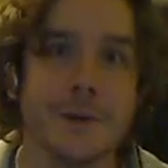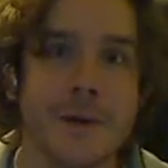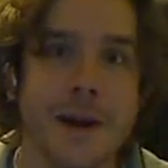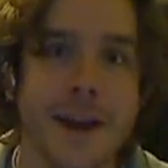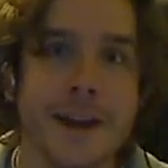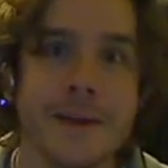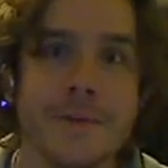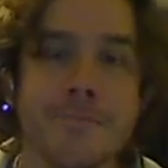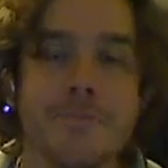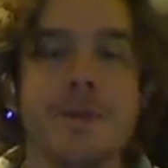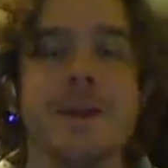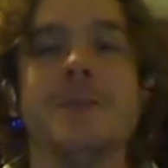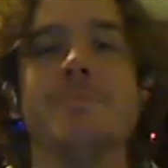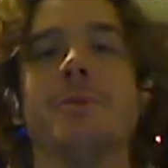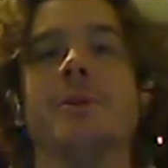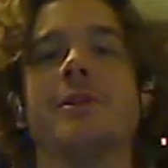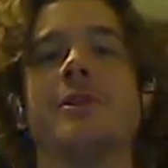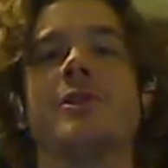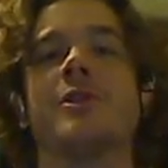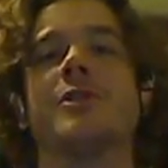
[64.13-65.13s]
to random
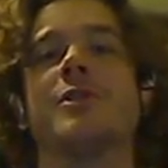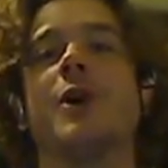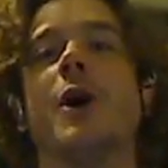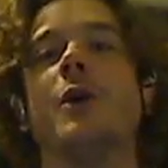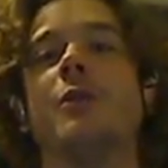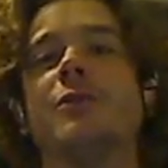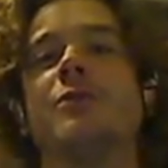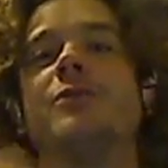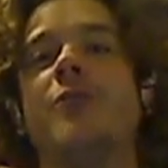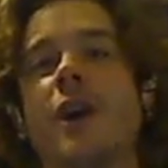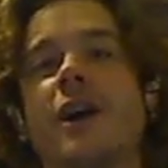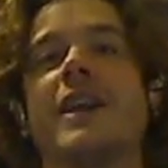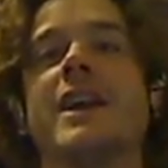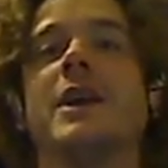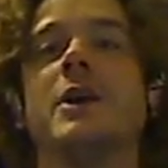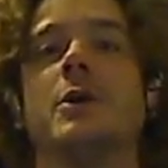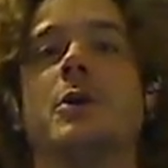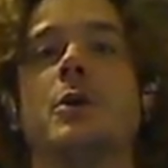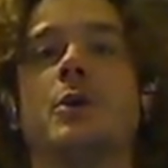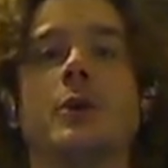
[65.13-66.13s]
people. It's so
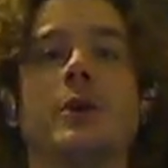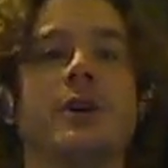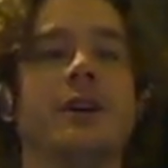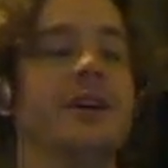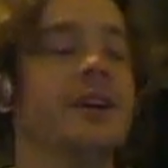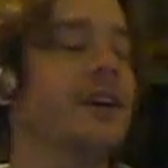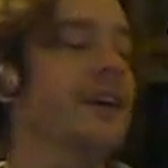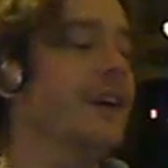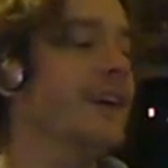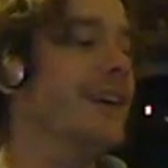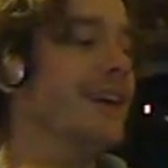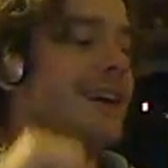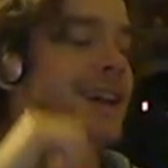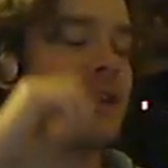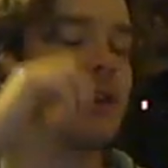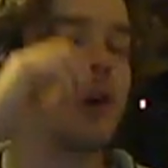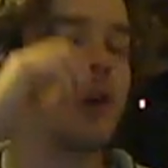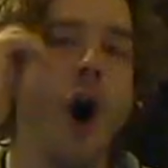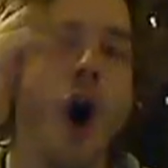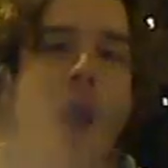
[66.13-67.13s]
fucking cool.
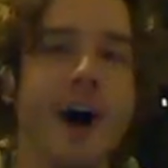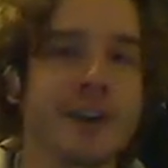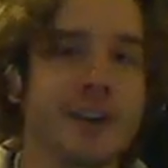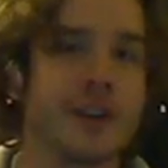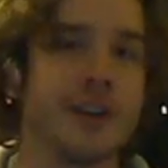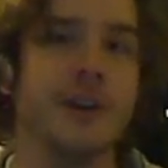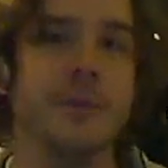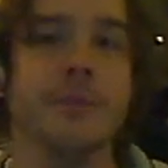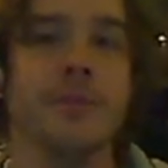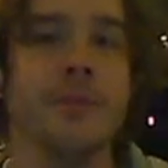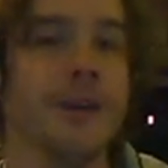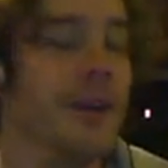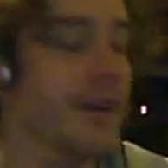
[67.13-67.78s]
It's awesome.